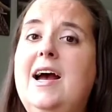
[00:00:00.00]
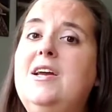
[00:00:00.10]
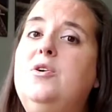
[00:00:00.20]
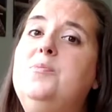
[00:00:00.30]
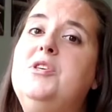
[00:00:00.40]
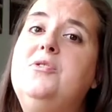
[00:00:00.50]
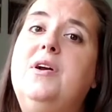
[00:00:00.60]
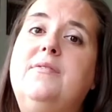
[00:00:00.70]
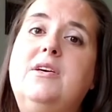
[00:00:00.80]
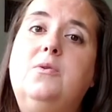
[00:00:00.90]
I hope that you're
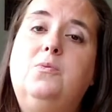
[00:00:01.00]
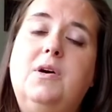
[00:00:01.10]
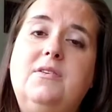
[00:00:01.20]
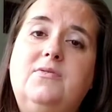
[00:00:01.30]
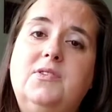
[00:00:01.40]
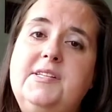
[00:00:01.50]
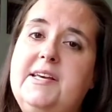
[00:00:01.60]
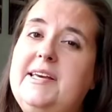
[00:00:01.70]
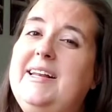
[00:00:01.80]
having a wonderful day.